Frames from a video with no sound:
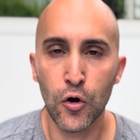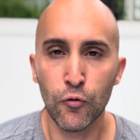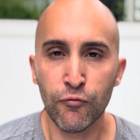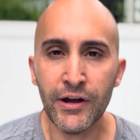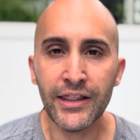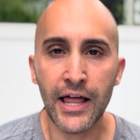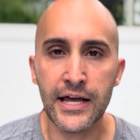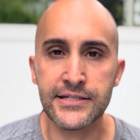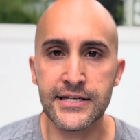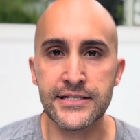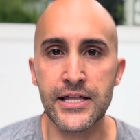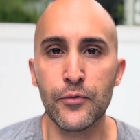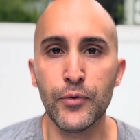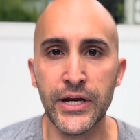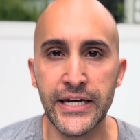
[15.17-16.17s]
realizes
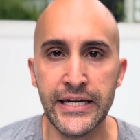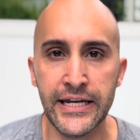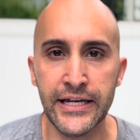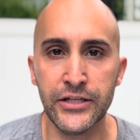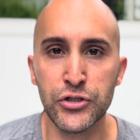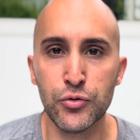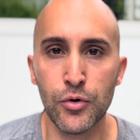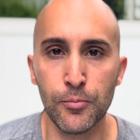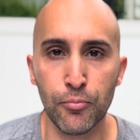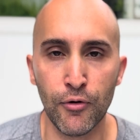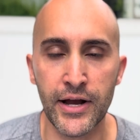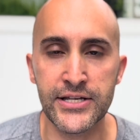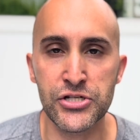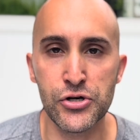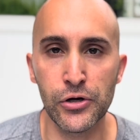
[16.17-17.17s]
that we need to
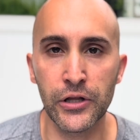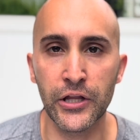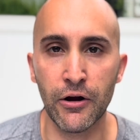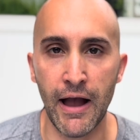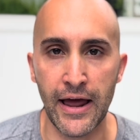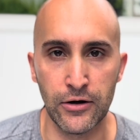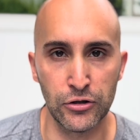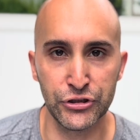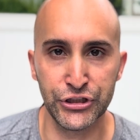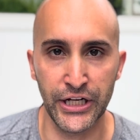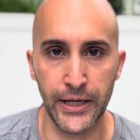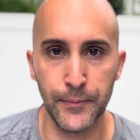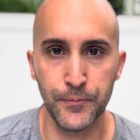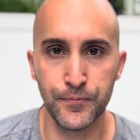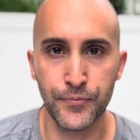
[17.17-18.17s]
embrace nuclear energy.